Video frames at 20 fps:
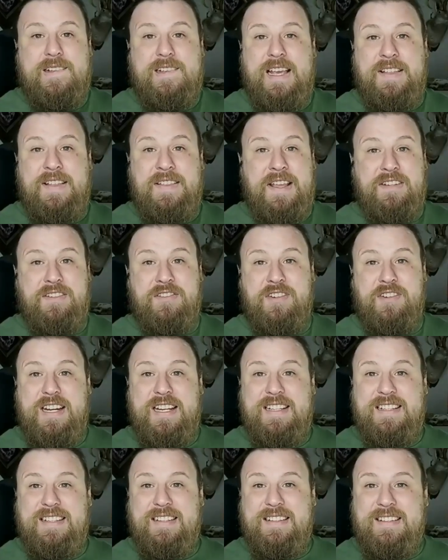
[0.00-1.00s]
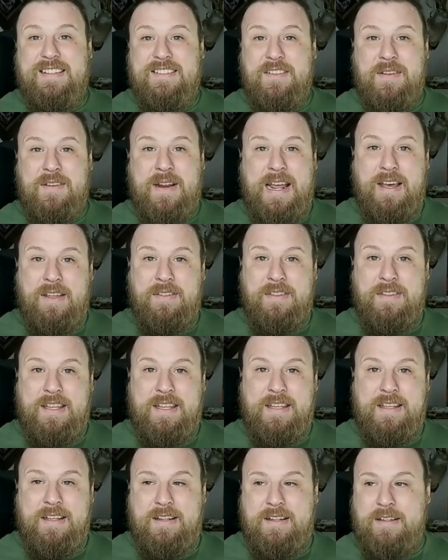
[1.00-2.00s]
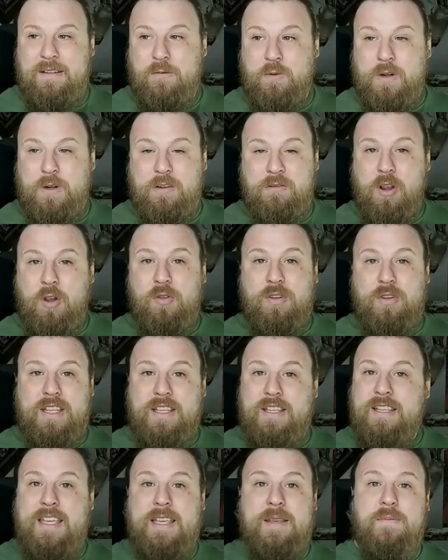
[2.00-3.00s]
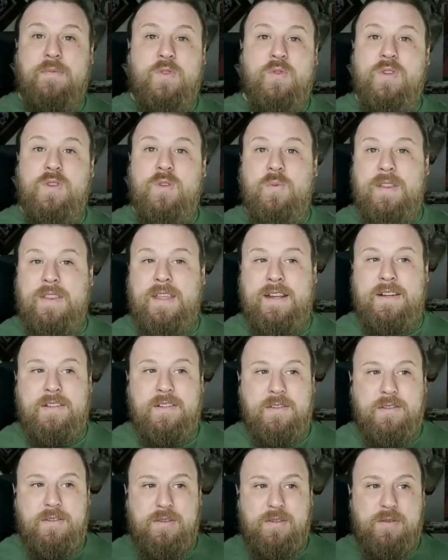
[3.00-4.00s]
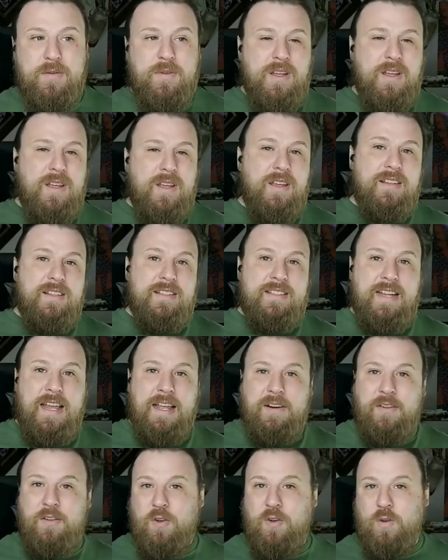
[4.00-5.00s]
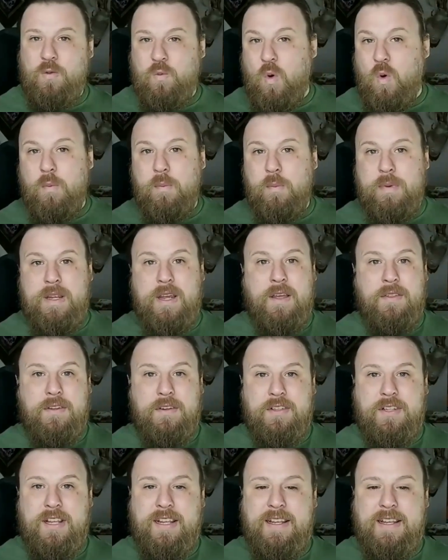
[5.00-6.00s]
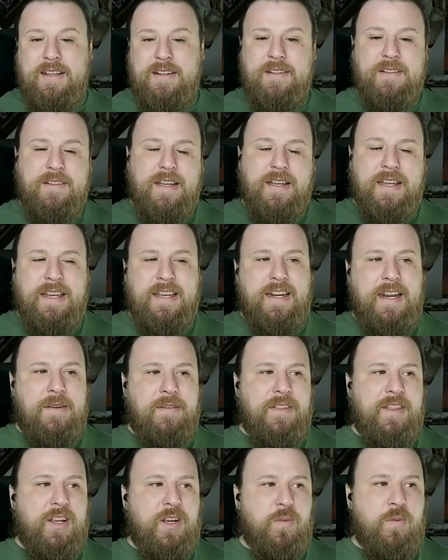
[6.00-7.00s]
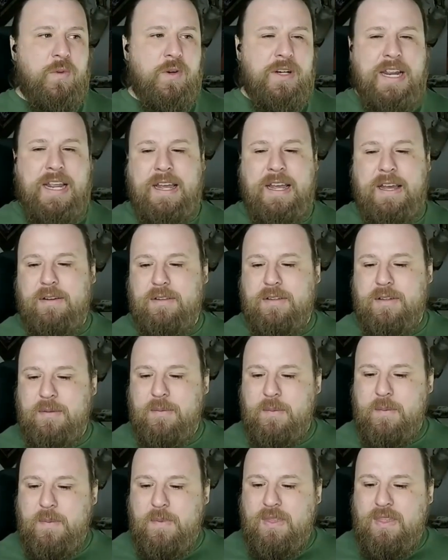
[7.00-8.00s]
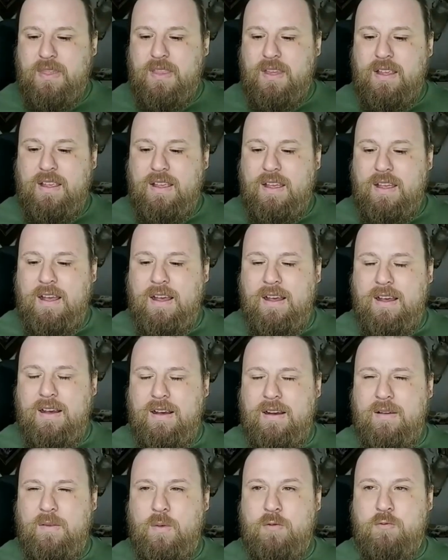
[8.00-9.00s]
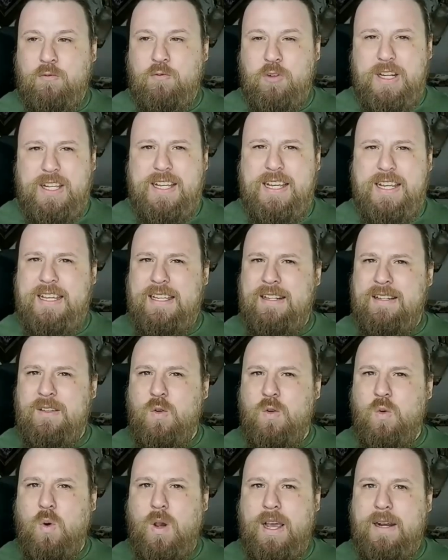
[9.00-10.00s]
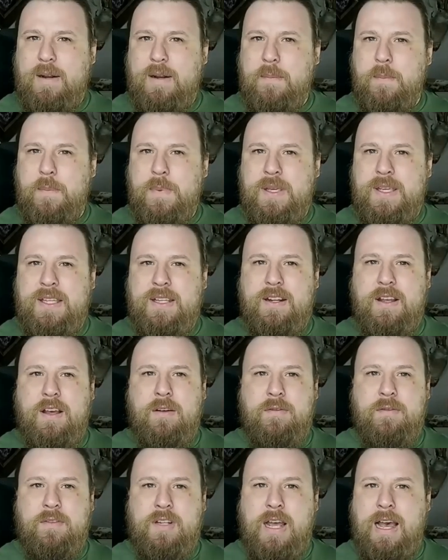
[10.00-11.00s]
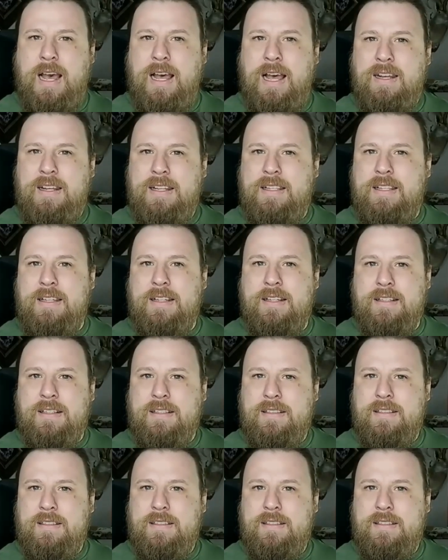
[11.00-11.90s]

And that's great. So now the uh, railroad can keep doing what they do. Psi Corps won't be on their tail and everything will work out. Uh, we're really getting quite a bit of Talia